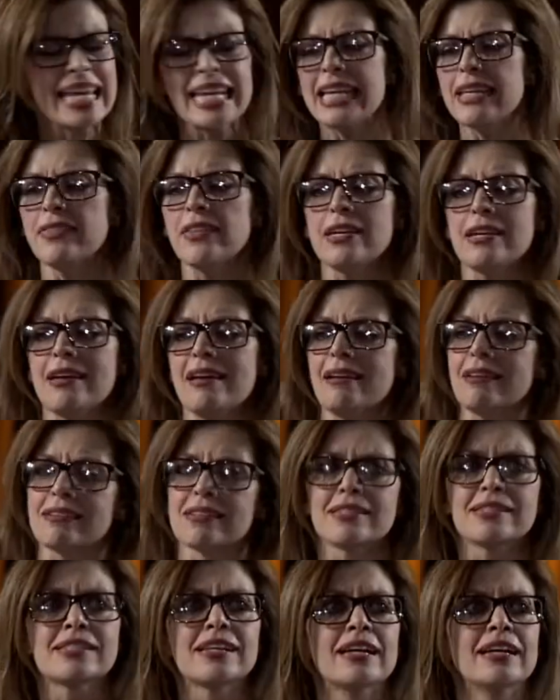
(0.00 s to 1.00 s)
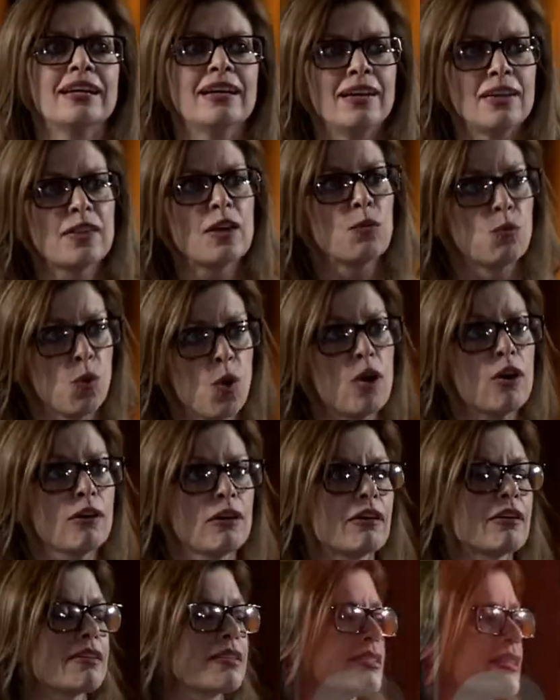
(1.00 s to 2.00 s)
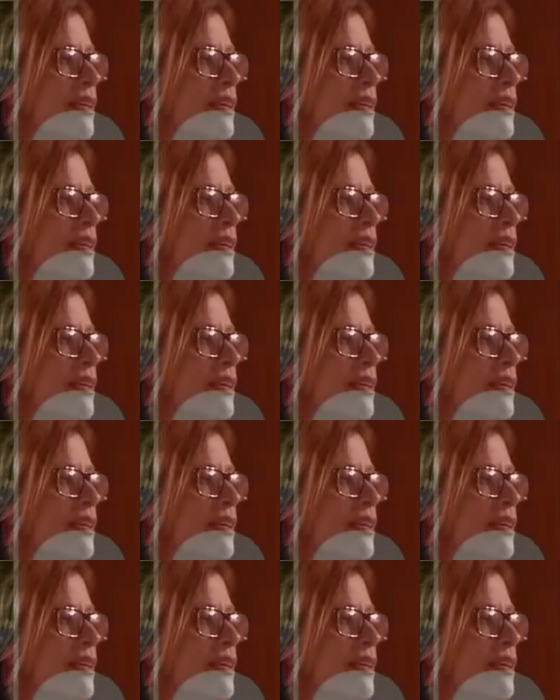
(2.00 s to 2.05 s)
anything else that works